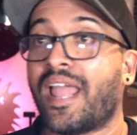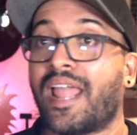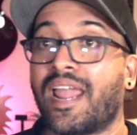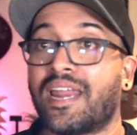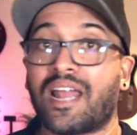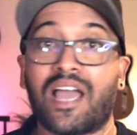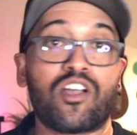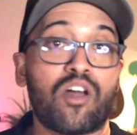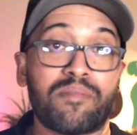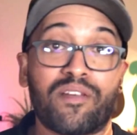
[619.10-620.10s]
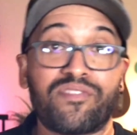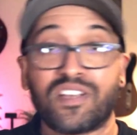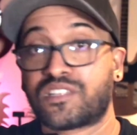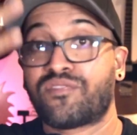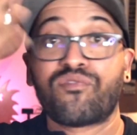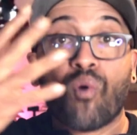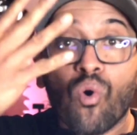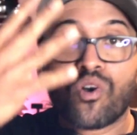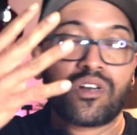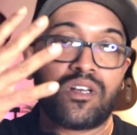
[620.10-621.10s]
and I got my first
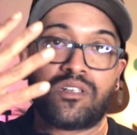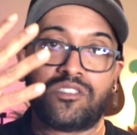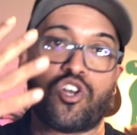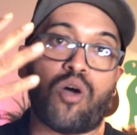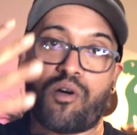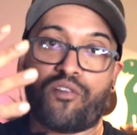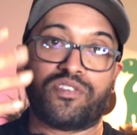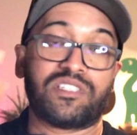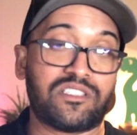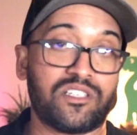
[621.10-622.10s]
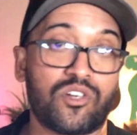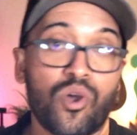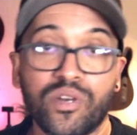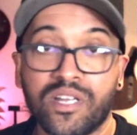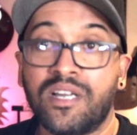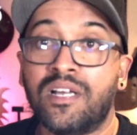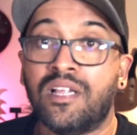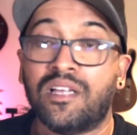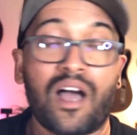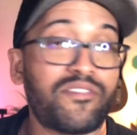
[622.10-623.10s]
four job offers as a coder
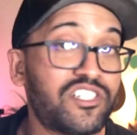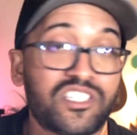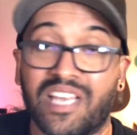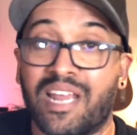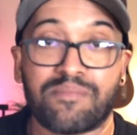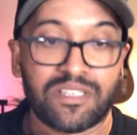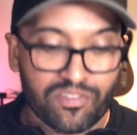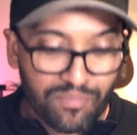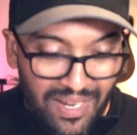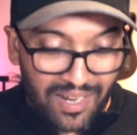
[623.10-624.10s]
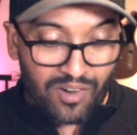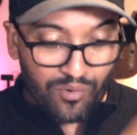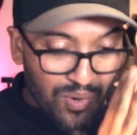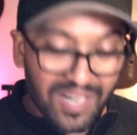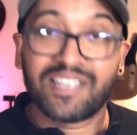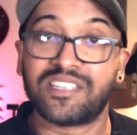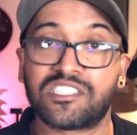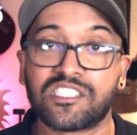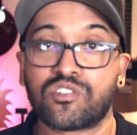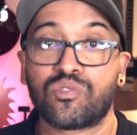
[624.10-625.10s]
after just eight months of being really
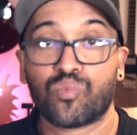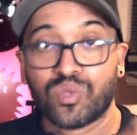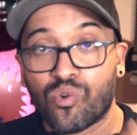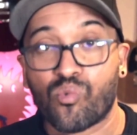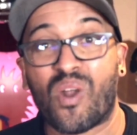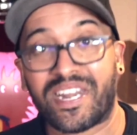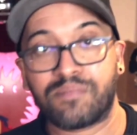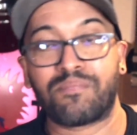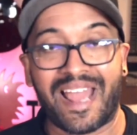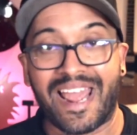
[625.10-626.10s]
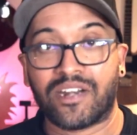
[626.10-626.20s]
consistent with the right plan,